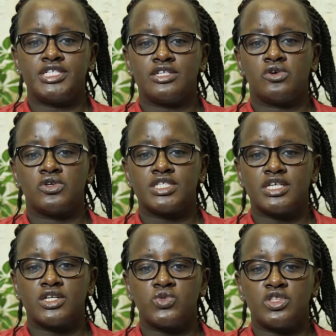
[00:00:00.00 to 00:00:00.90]
is in
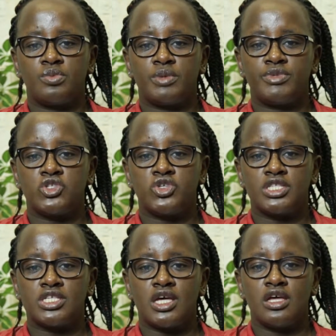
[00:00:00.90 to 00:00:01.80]
contact with the
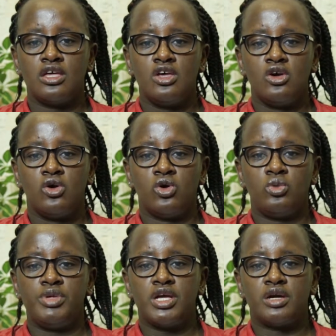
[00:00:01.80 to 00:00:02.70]
perpetrator or
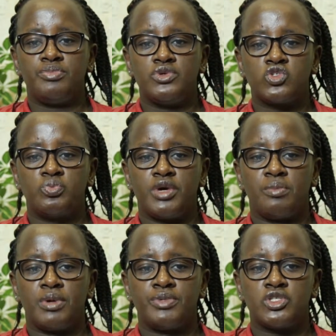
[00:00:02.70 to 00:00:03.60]
being abused by a
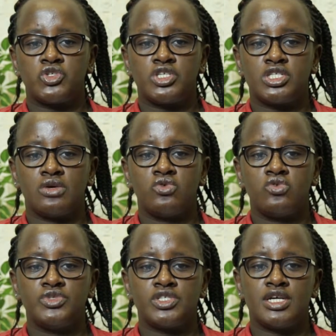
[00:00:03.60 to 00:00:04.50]
perpetrator
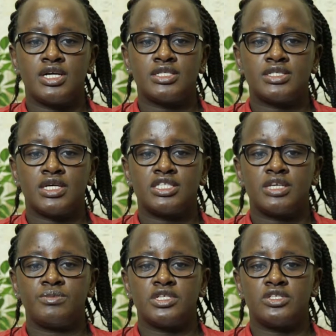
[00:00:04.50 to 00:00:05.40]
whom she has
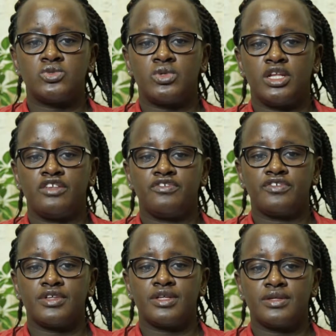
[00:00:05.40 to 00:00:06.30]
attempted to leave.
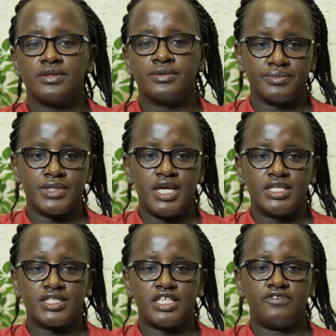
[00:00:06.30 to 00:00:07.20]

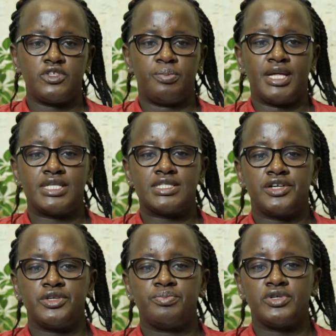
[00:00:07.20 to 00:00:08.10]
Safety plans
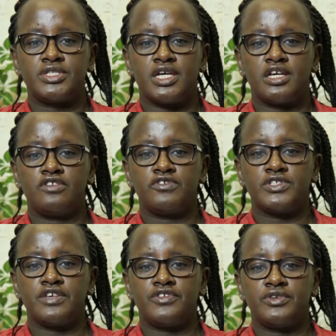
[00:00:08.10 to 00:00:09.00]
are important for
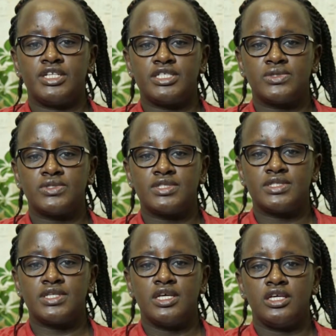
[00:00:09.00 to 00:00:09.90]
several
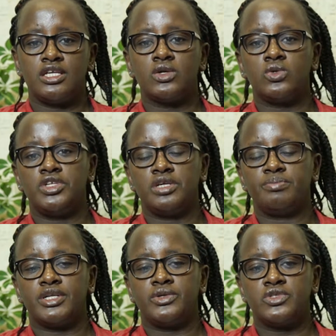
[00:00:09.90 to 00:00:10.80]
reasons, including
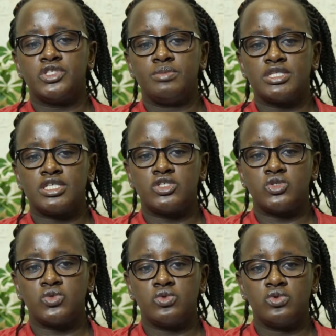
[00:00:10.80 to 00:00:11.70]
but not limited
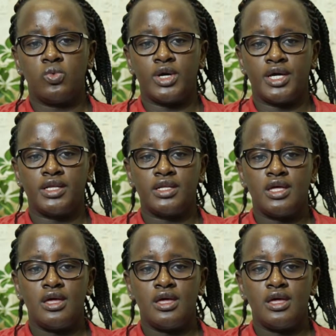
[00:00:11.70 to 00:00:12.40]
to: 1,